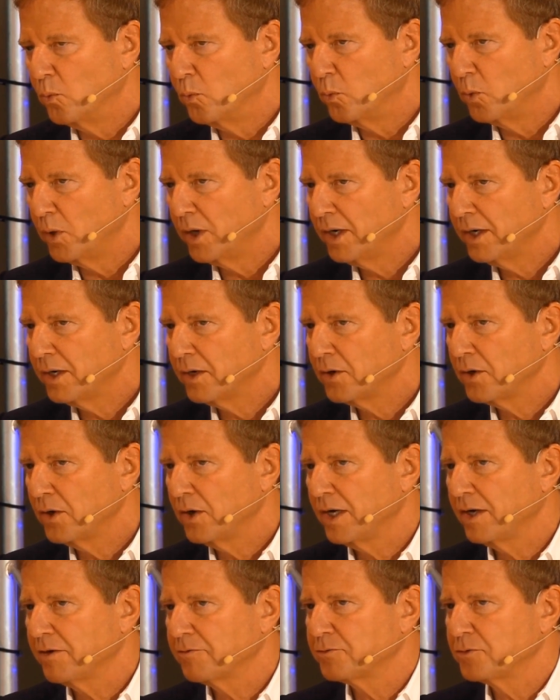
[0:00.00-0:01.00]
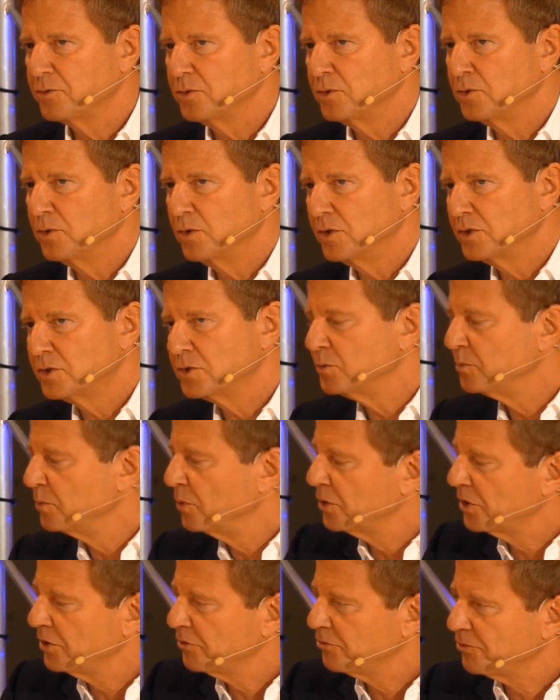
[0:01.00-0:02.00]
where you have to to
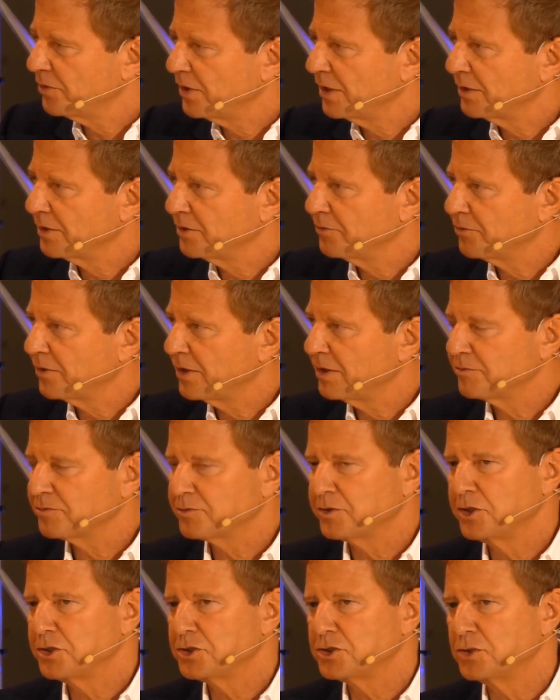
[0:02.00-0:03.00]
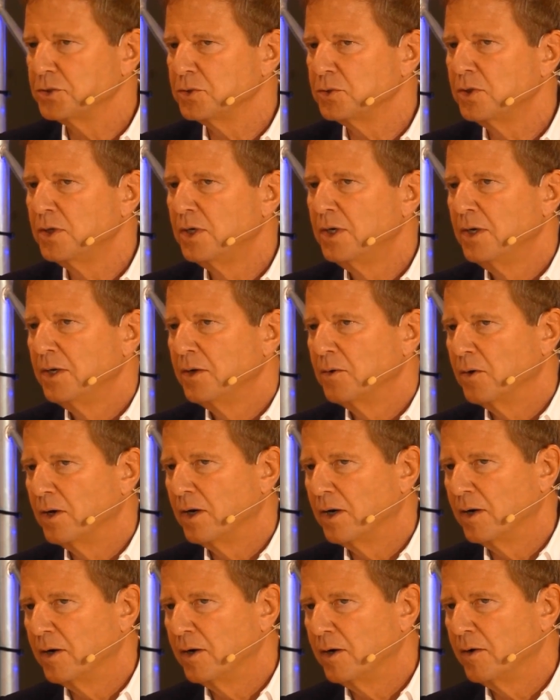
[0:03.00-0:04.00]
modify the valve tissue,
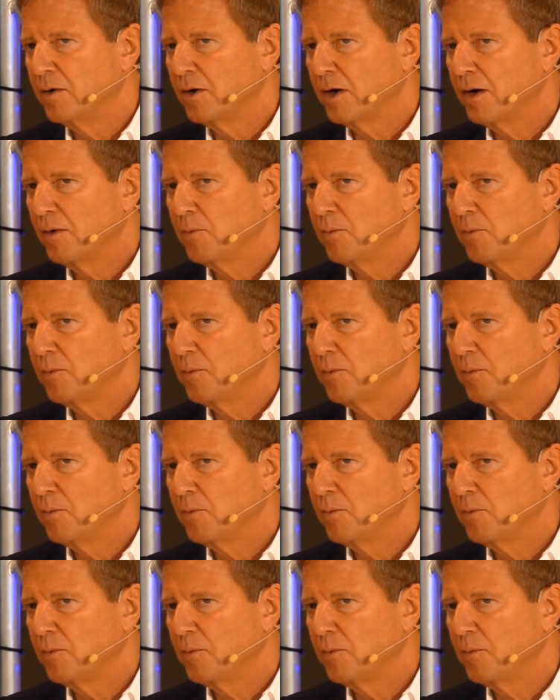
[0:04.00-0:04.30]
uh,